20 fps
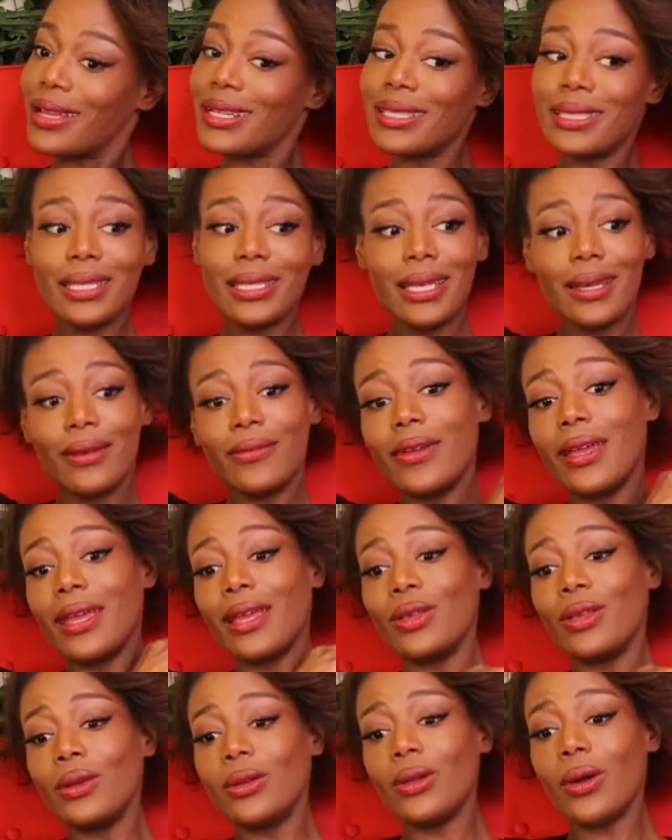It's
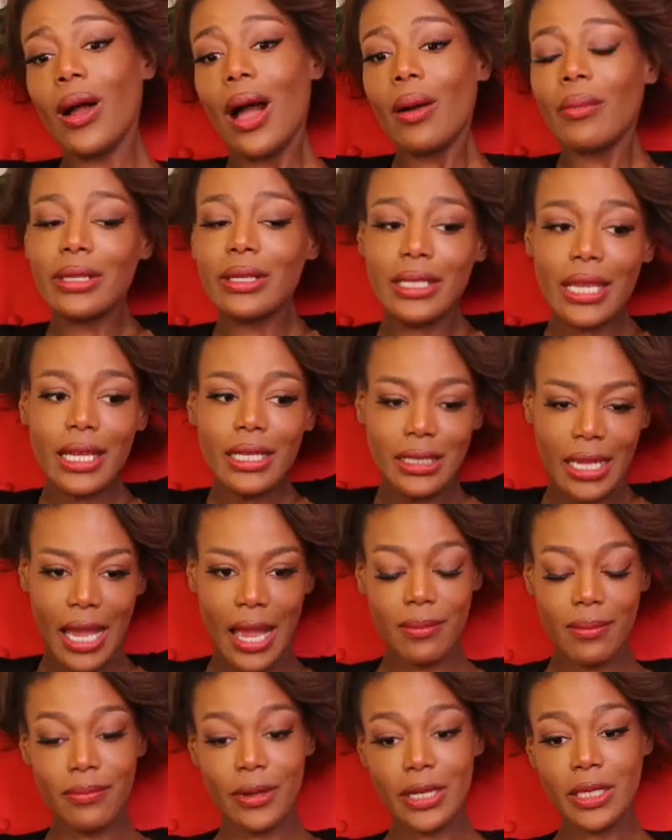giving, I'm a
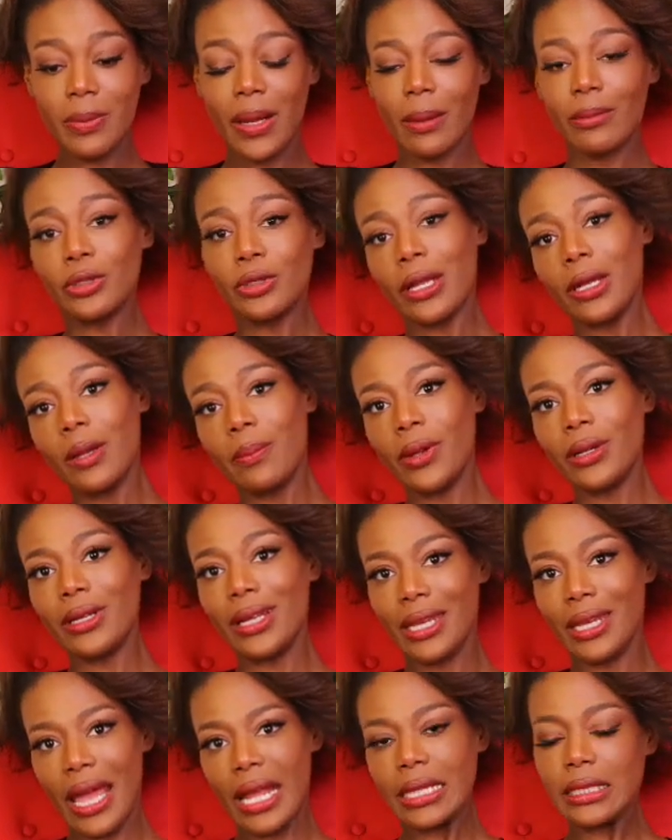daytime bitch, but I'm trying to bring
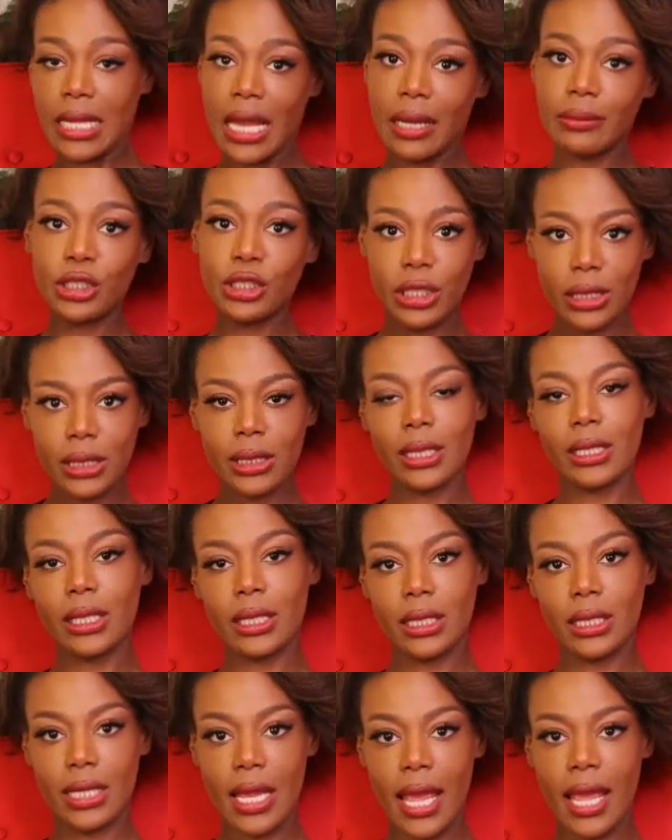the nighttime shit to
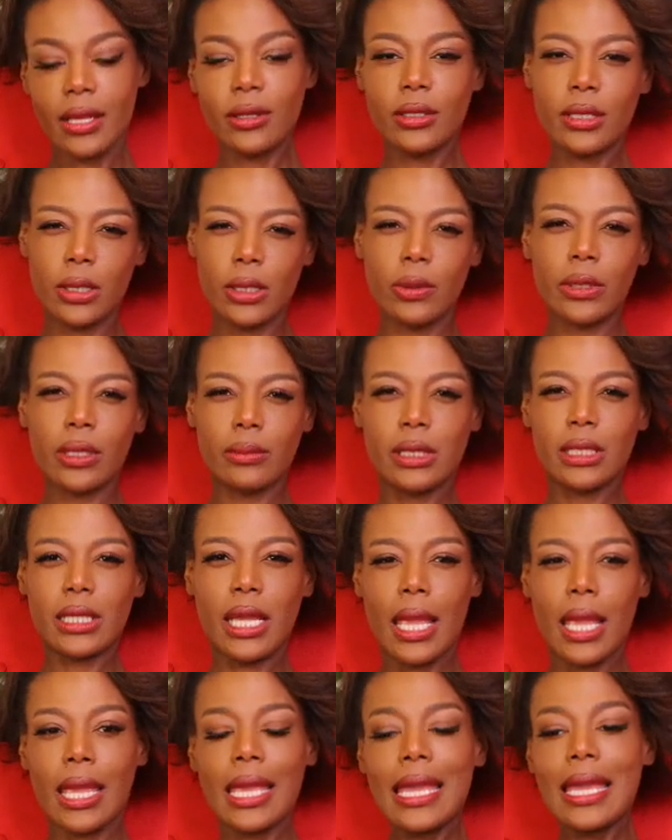the day. You see what I'm
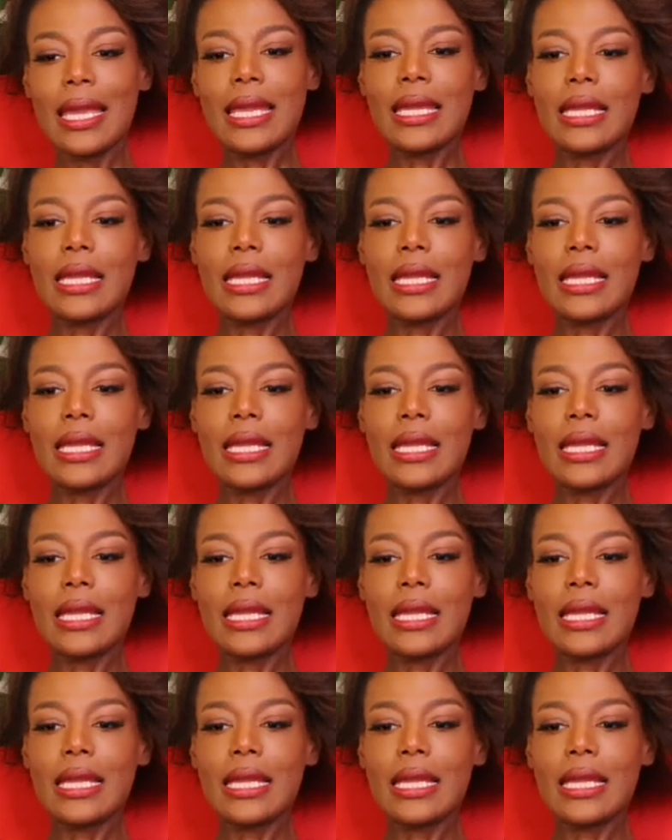saying?